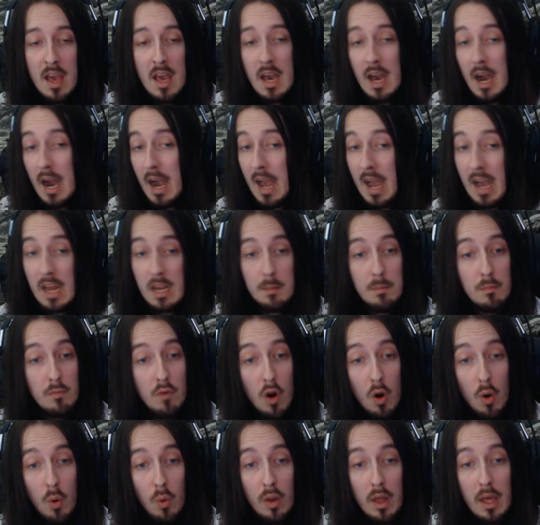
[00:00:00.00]
I had him
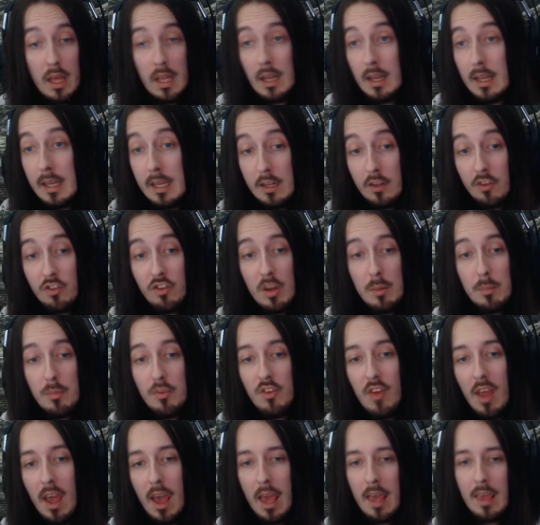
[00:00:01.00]
roll a leadership
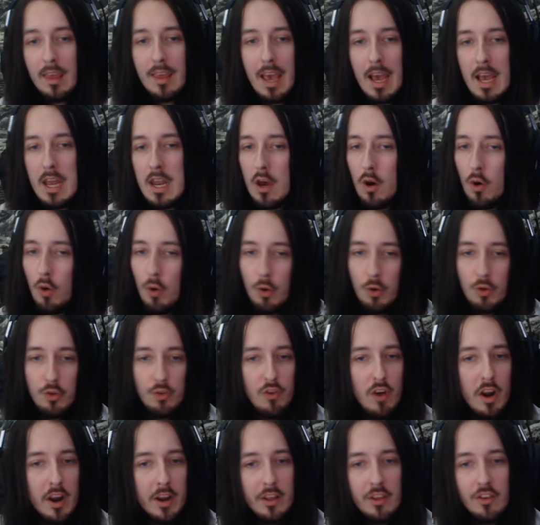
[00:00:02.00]
check and a horse
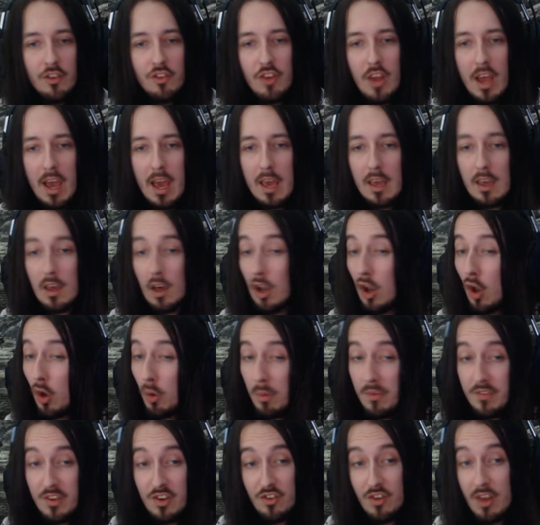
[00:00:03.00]
running check, along
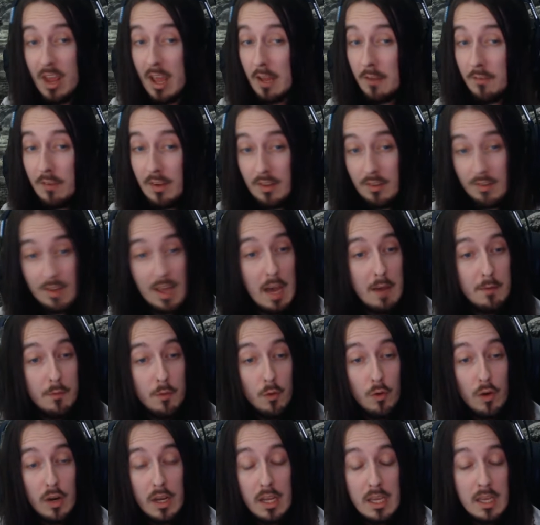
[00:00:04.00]
with a check for his
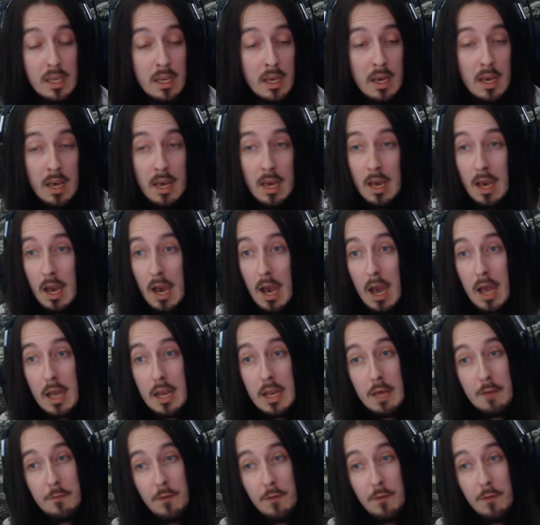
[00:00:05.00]
cavalry, and if I